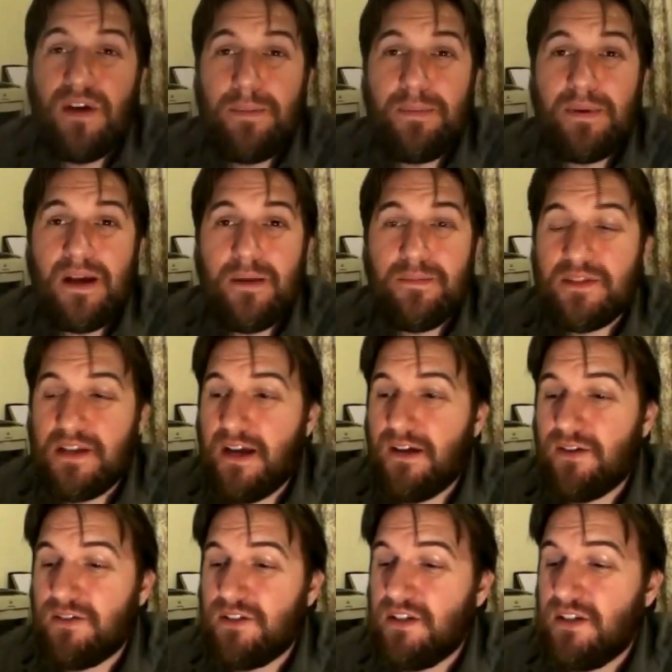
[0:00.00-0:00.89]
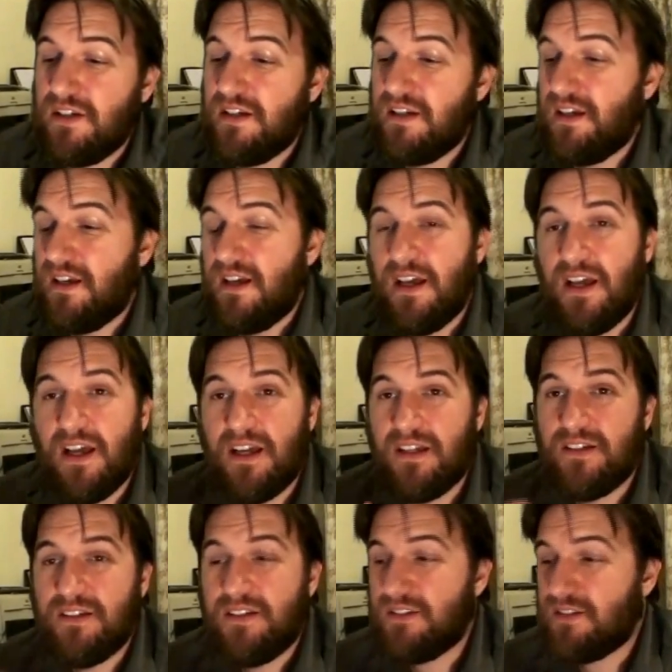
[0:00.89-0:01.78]
Vapor comes out,
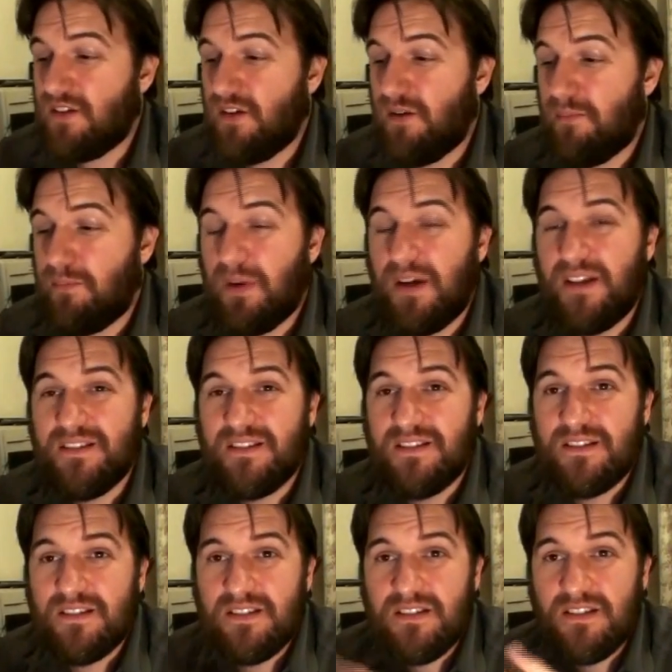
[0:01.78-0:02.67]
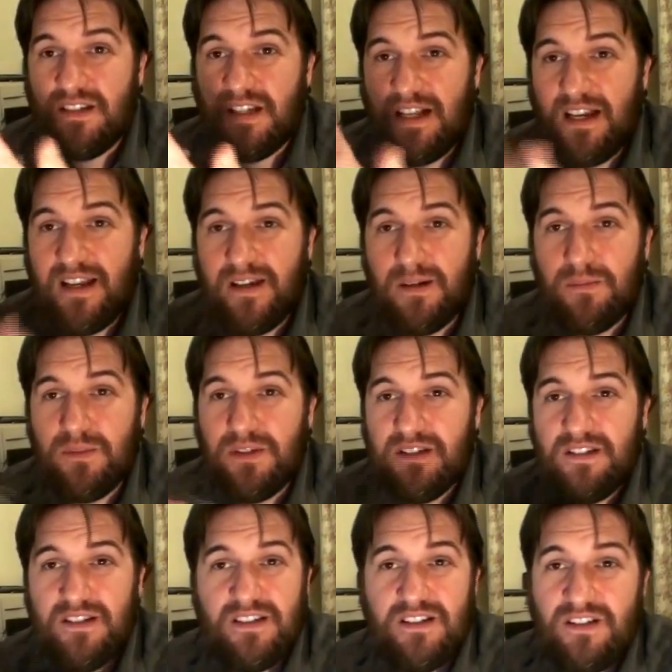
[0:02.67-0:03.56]
and it's got buttons, and you click them,
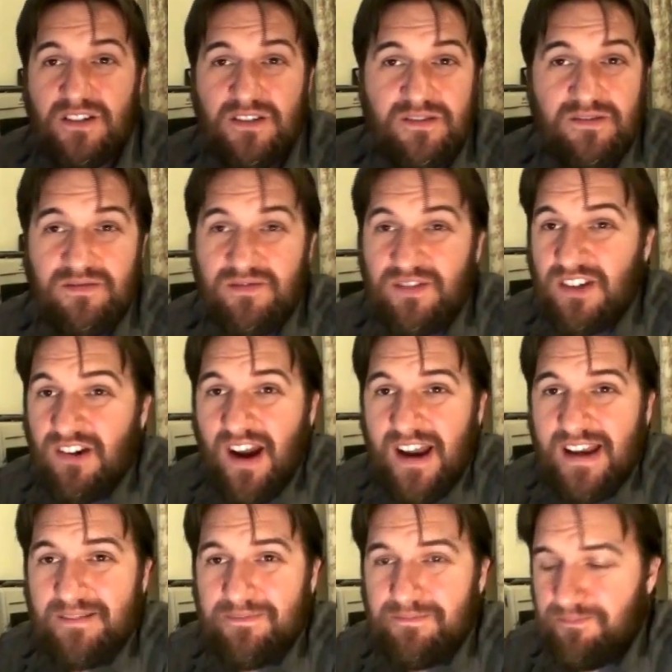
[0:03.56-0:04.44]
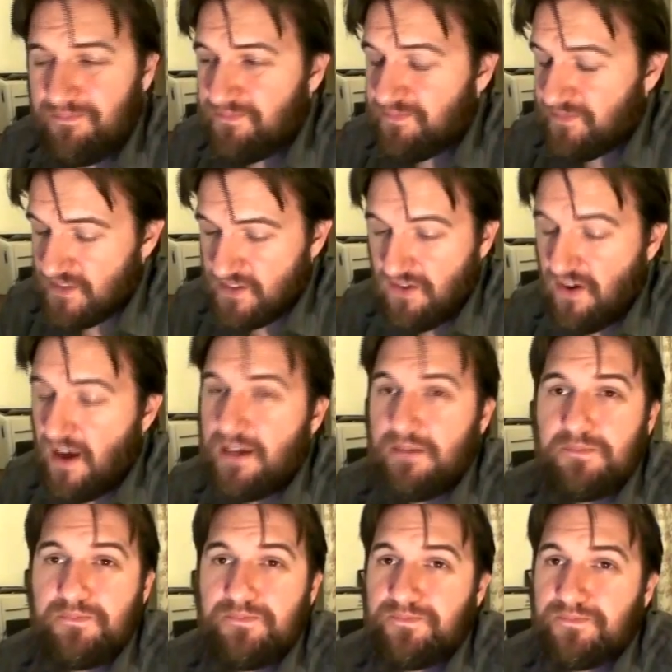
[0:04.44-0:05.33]
and it's great. It's
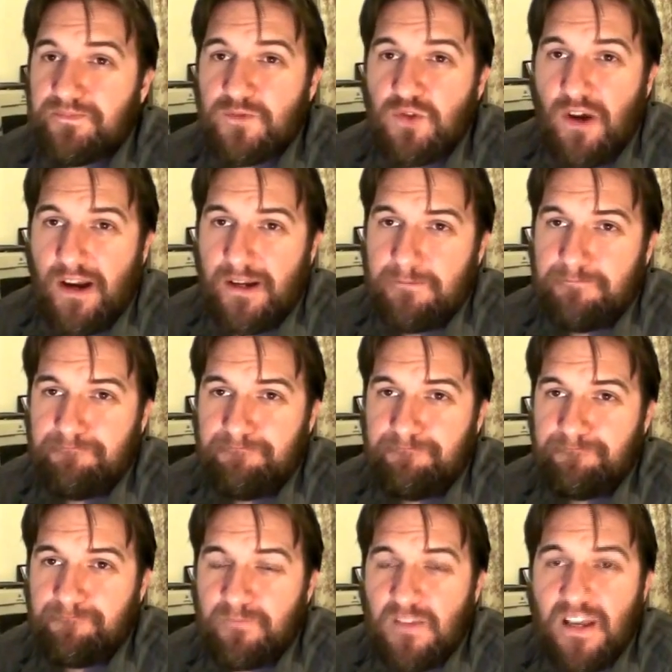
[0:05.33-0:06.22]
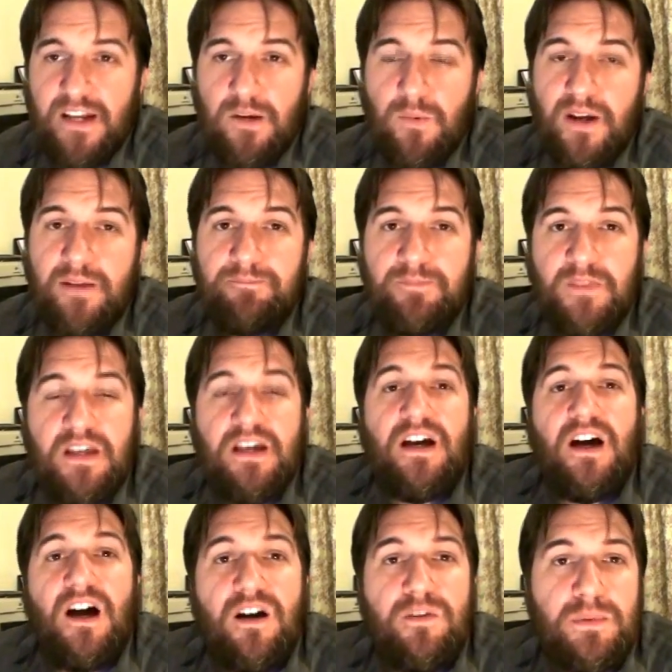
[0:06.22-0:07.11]
great. It's great. Anyway,
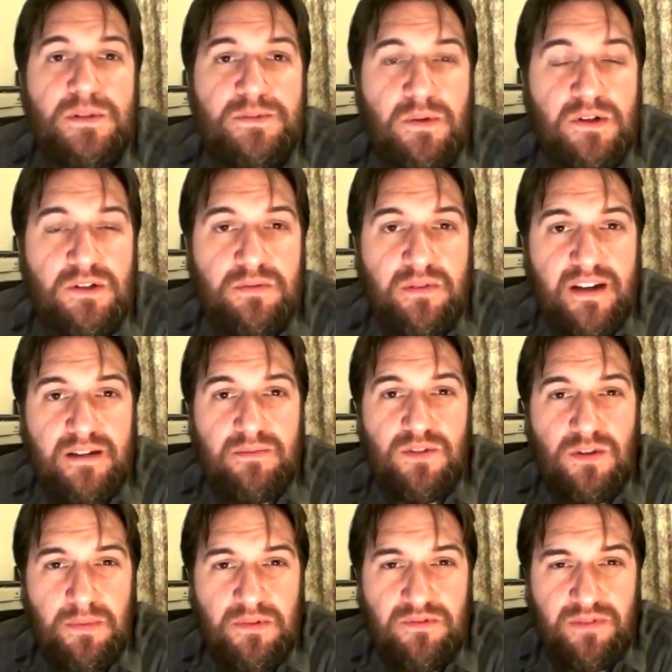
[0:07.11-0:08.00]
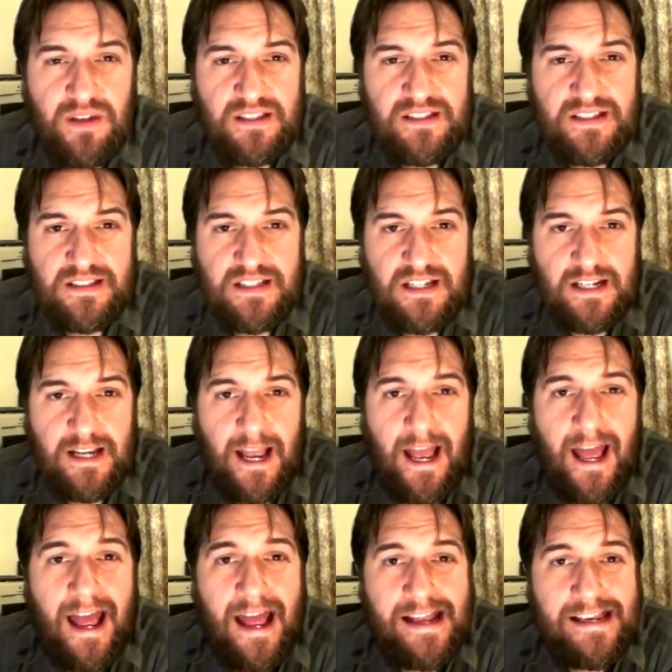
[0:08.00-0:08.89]
I've been Smoke to Vape, you've been
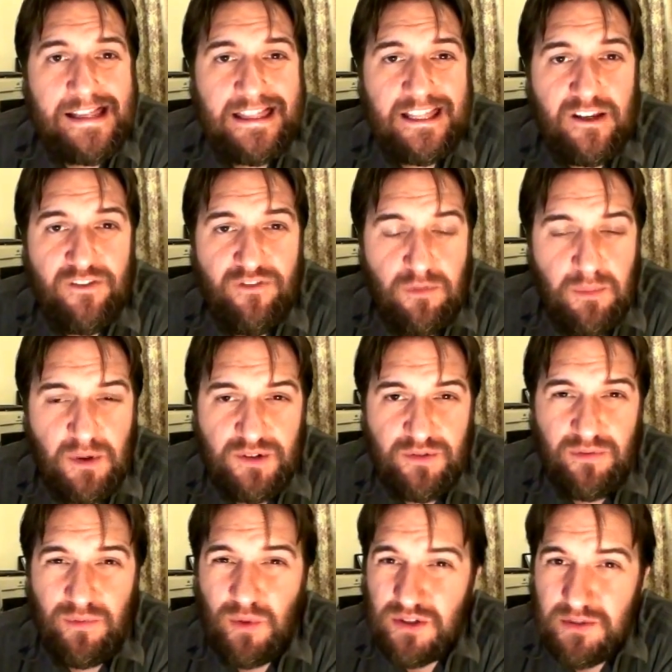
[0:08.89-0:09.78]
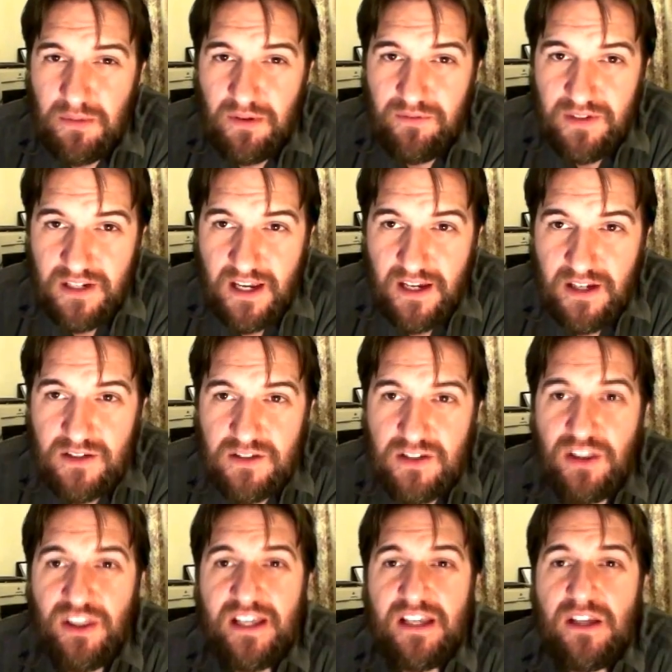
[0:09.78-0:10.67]
fantastic, and thank you very much for watching my
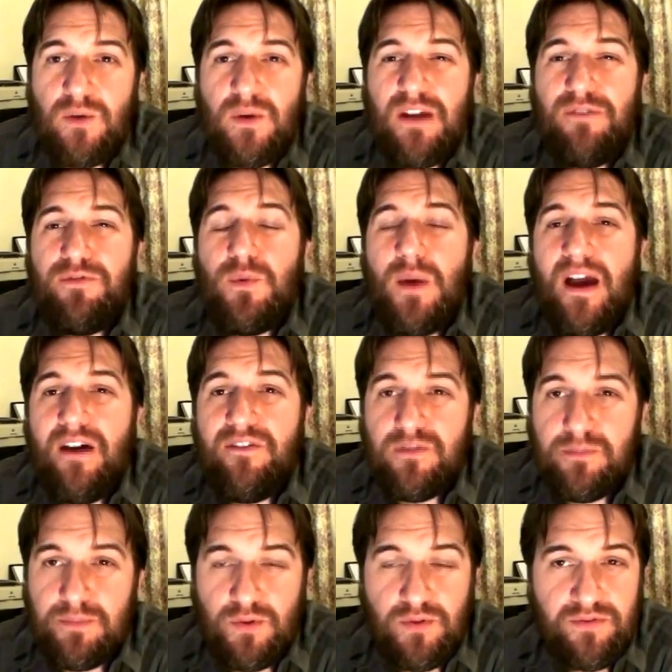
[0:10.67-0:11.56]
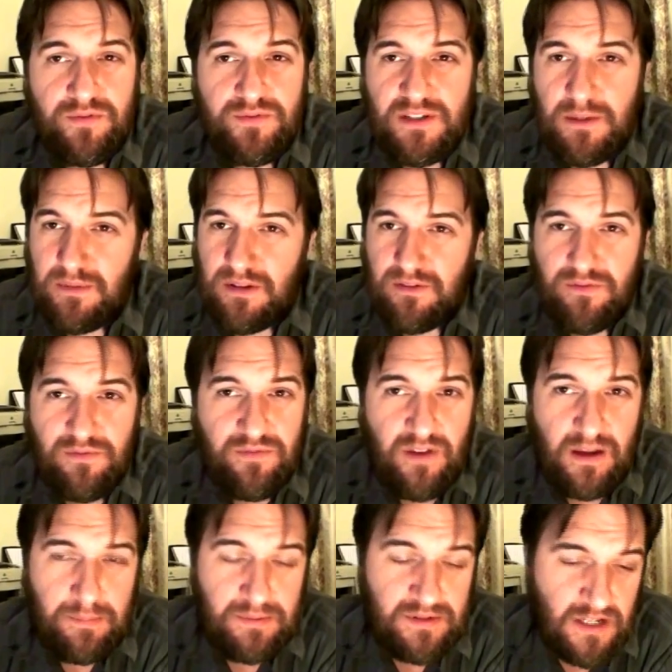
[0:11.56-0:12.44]
videos. Thank you if you've ever bought something
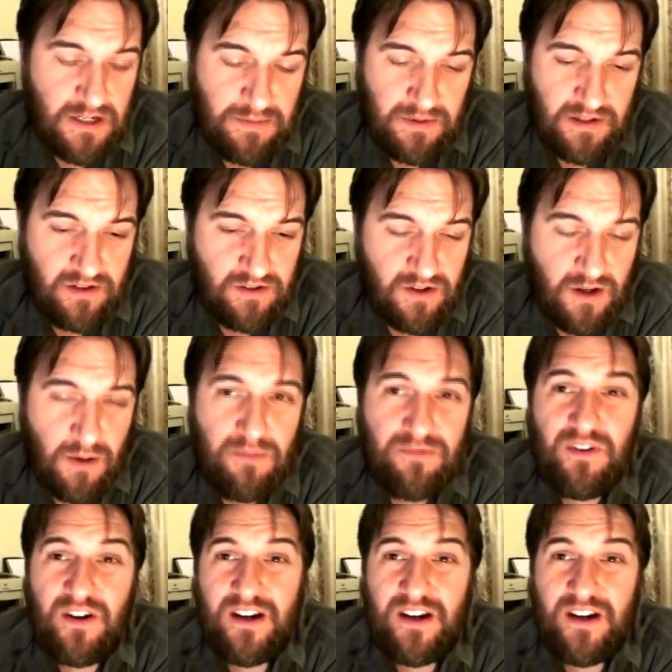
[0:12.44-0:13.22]
from Vaportopia.com.